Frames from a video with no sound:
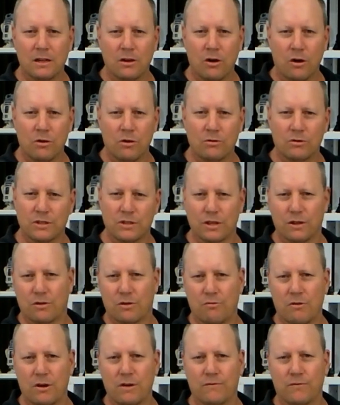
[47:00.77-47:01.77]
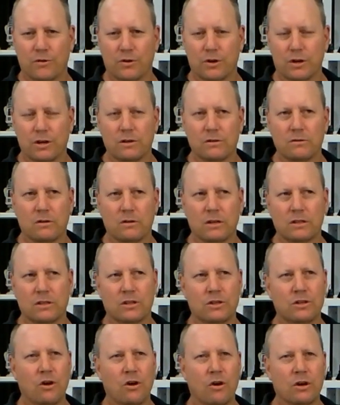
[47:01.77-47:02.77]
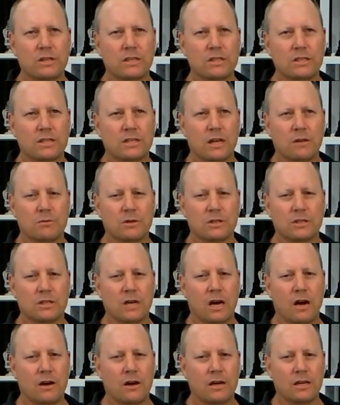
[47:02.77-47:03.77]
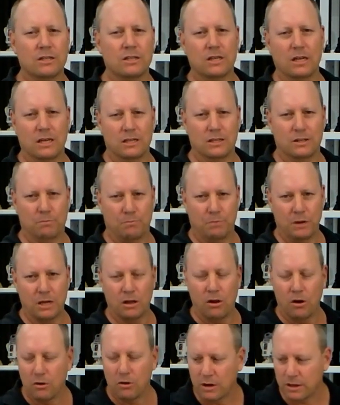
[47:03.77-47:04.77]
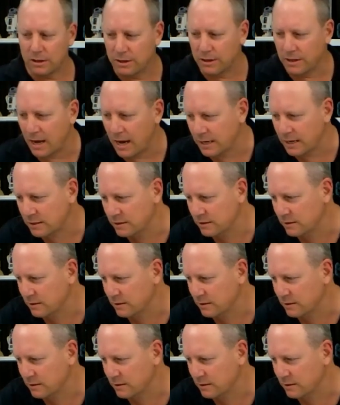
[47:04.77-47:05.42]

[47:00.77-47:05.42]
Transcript: long, or is it 3 foot? Is it 90 centimetres? So it's a bit longer than that.